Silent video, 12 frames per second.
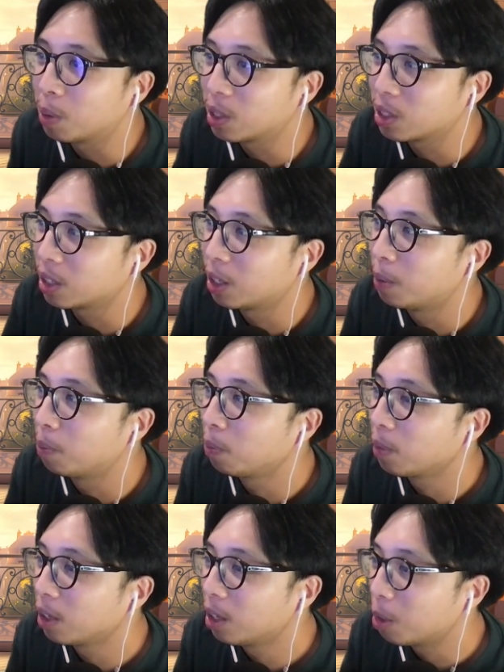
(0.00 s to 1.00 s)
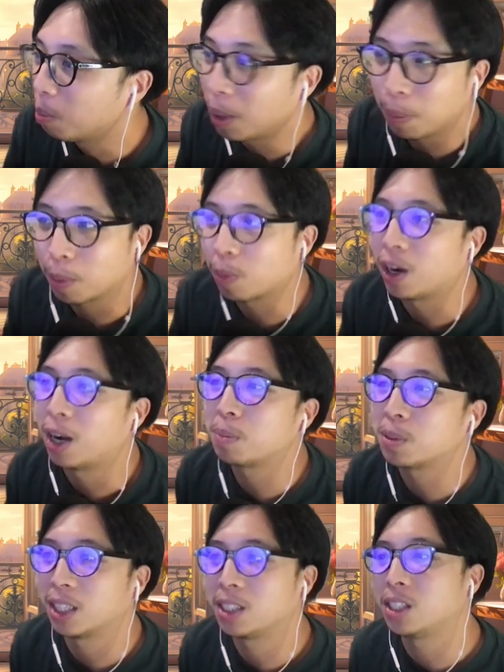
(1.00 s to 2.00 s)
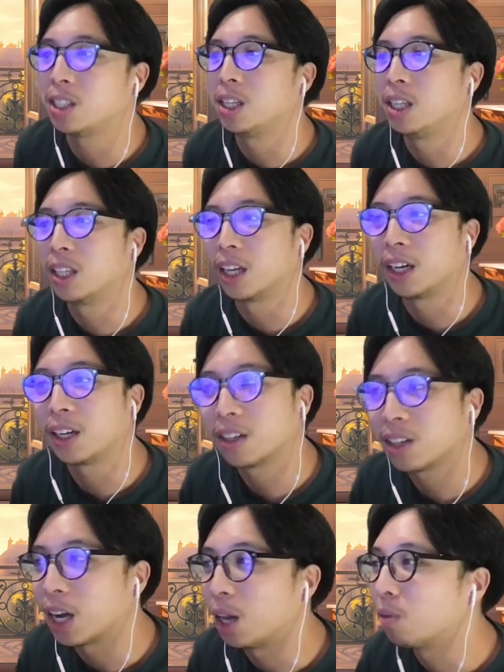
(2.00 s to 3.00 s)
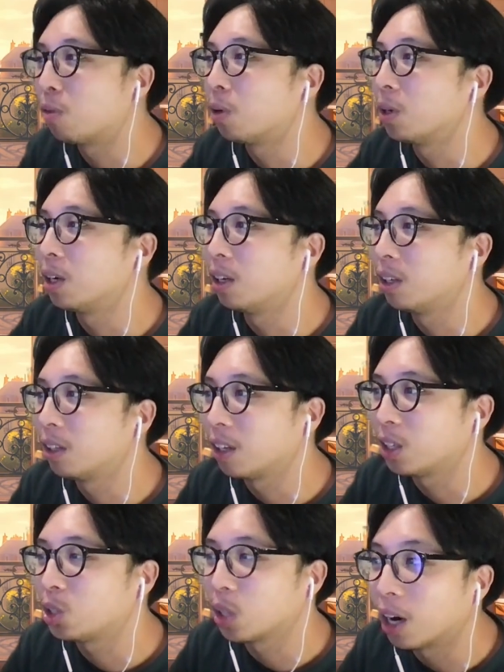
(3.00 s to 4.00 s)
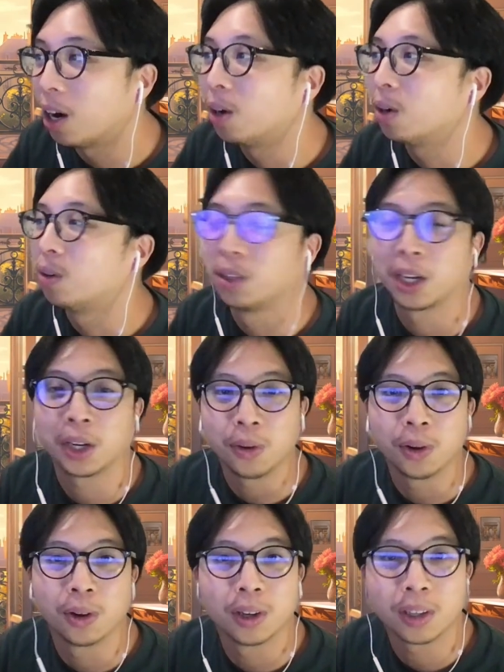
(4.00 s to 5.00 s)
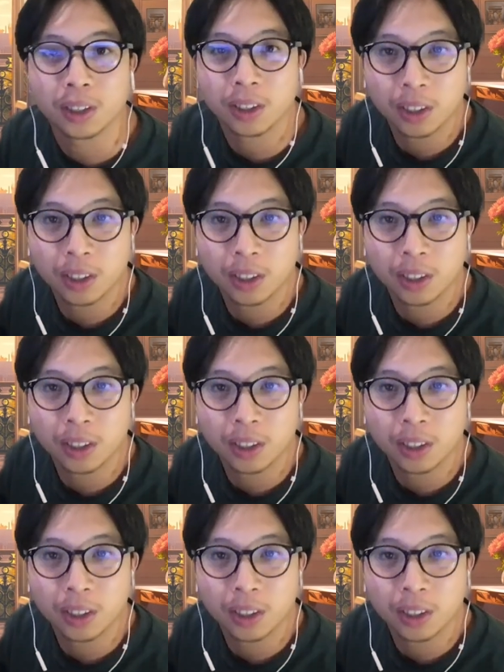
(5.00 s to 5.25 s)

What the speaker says: But maybe perhaps I'd see like California, like Chicago and like New York